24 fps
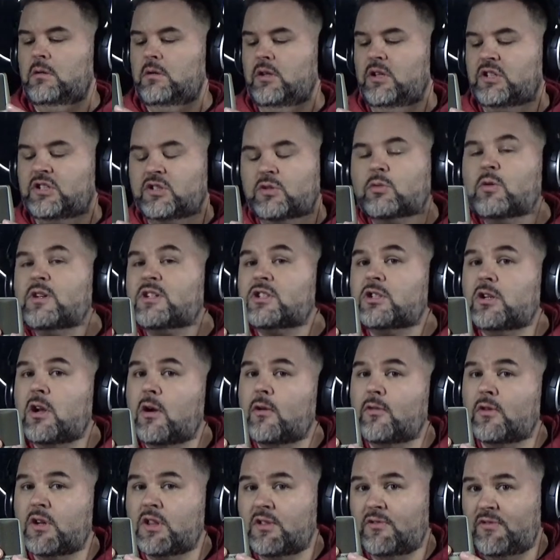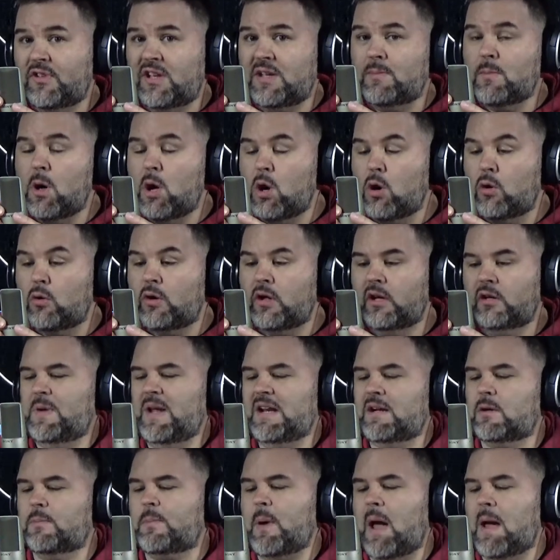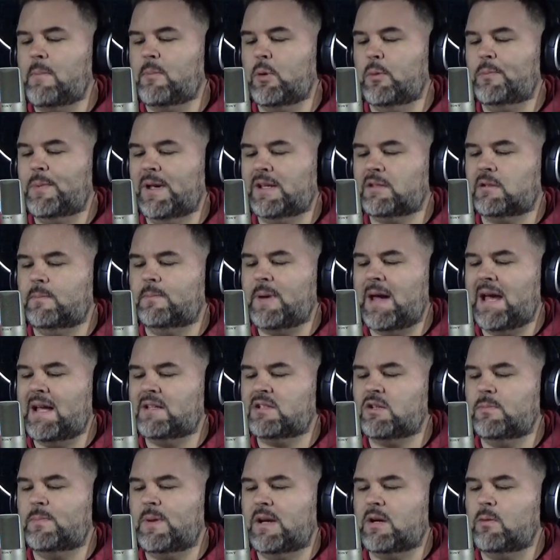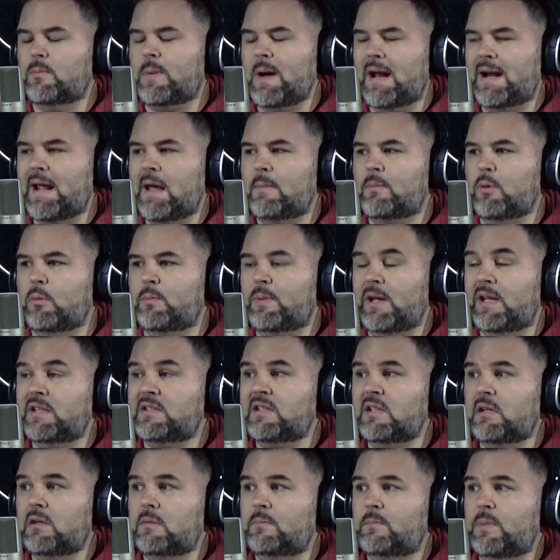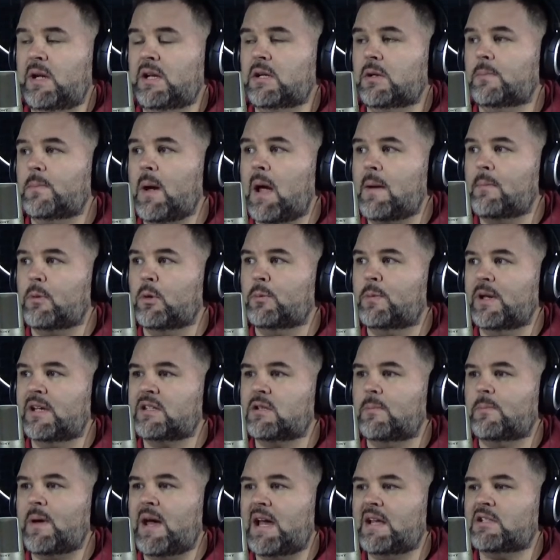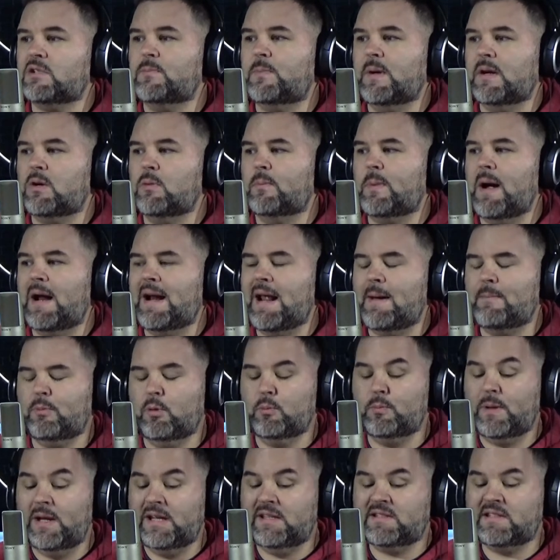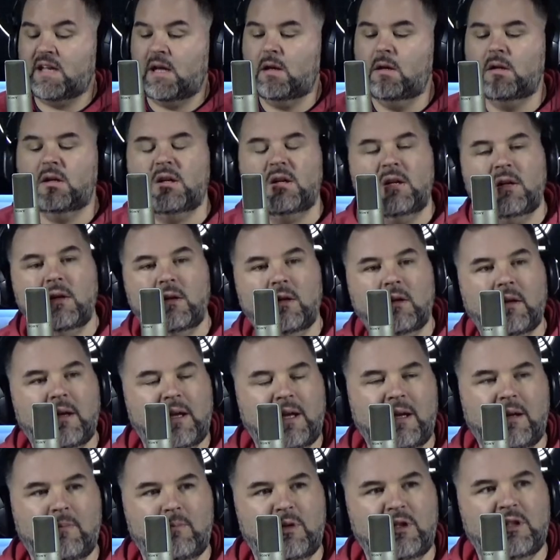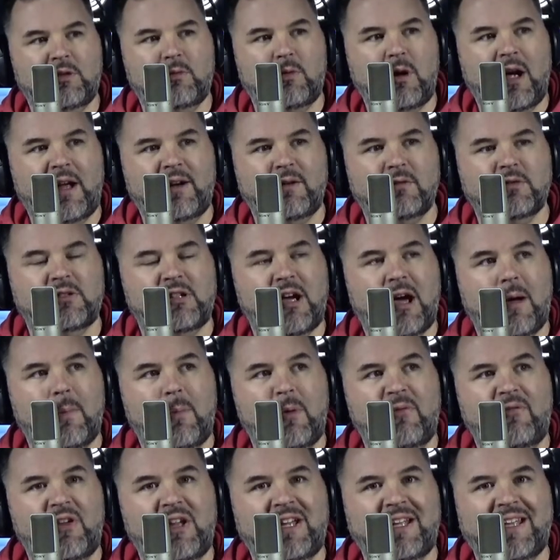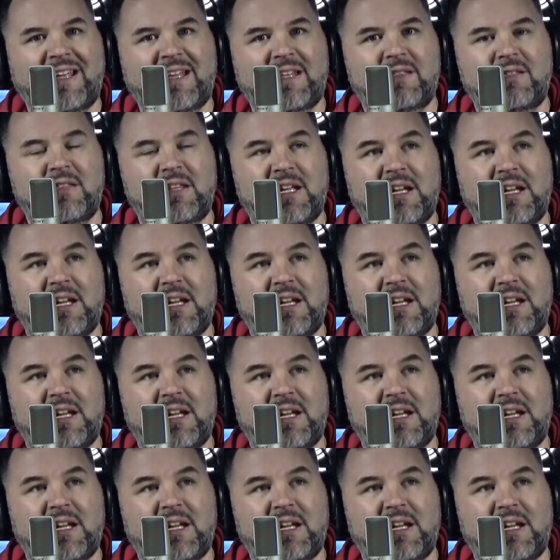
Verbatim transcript: Let's switch it over to the V mode. Peter Piper picked a patch of pickled pineapple pizza. Peter Piper picked a patch of pickled pineapple pizza. And when you're right on top of it in